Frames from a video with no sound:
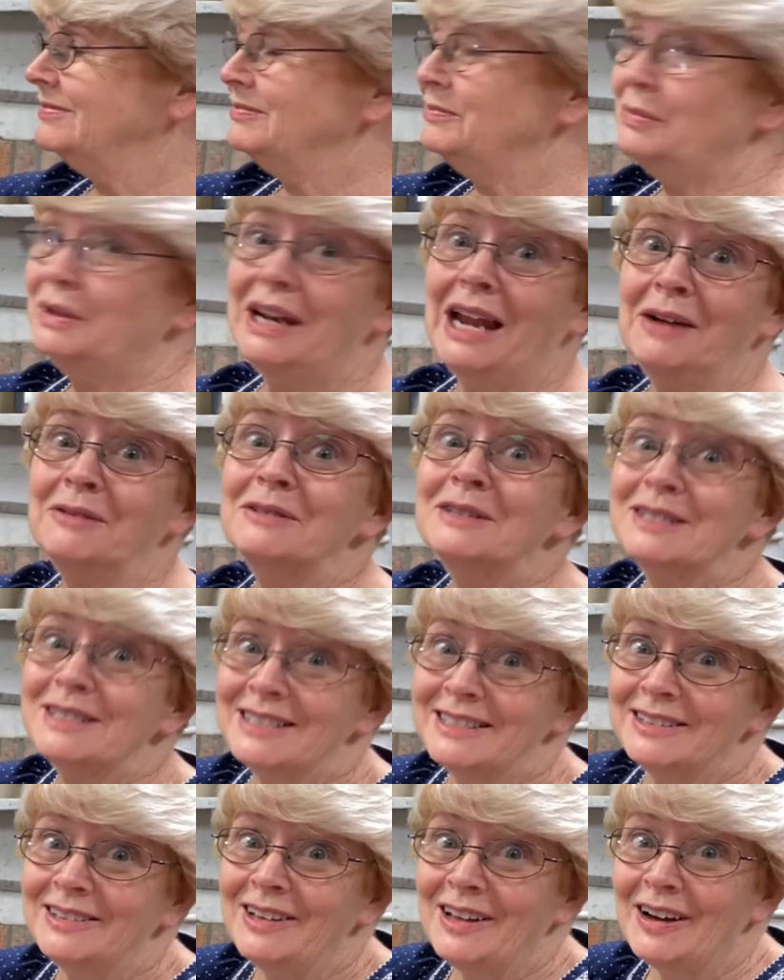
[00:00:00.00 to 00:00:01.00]
but I was
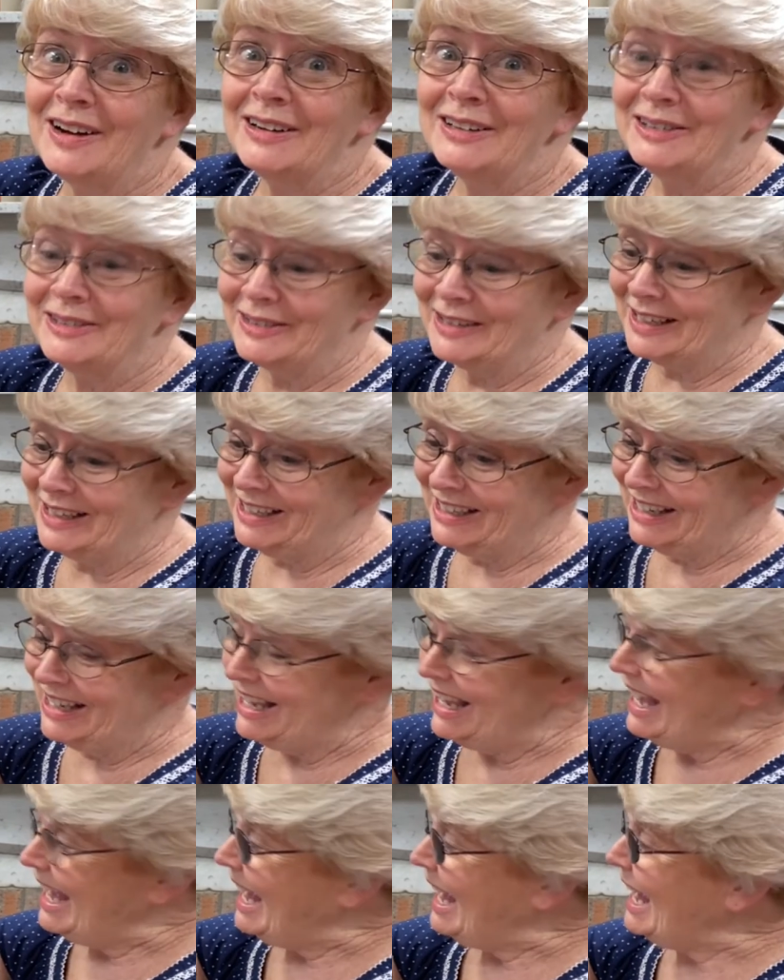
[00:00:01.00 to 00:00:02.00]
still hungry.
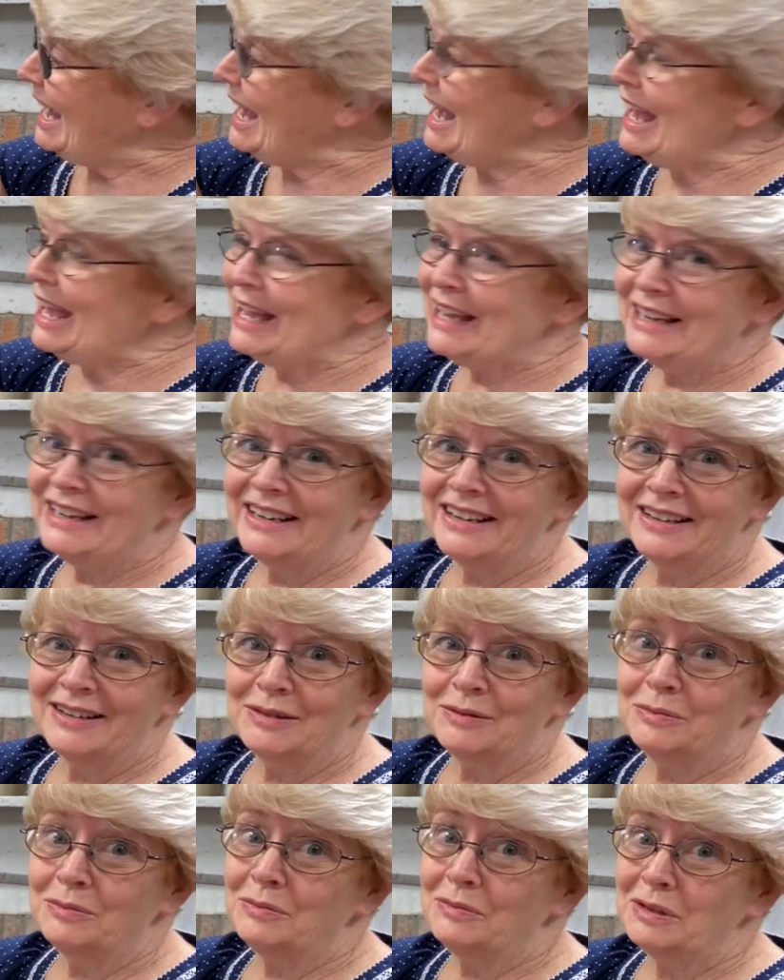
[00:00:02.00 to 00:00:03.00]
And,
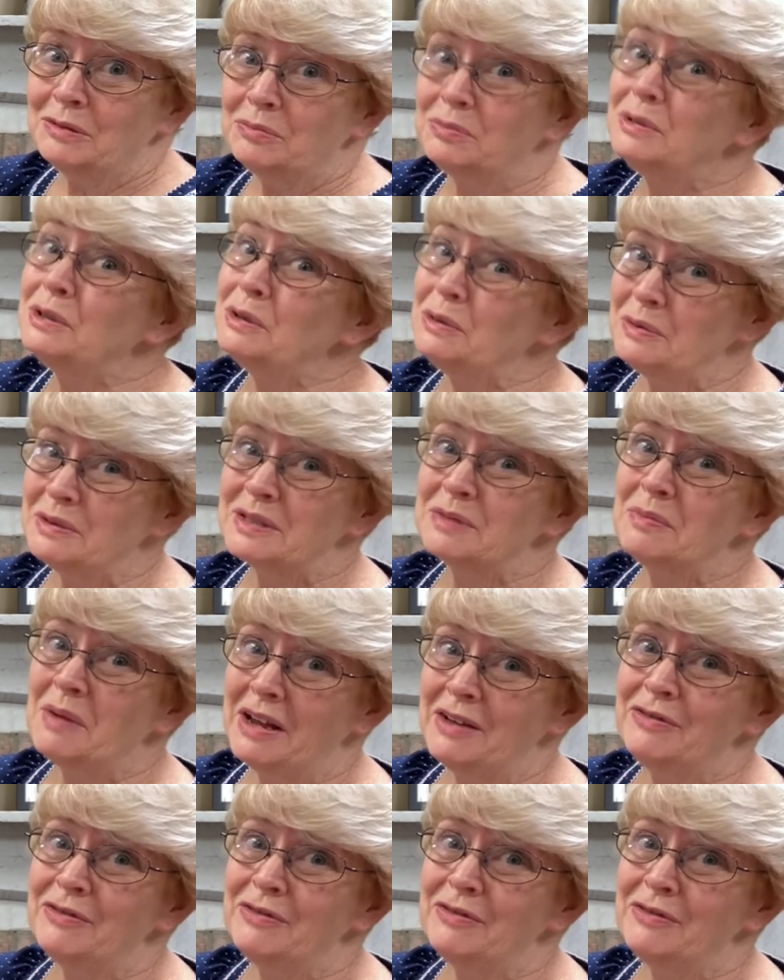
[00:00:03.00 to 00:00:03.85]
well, blue is my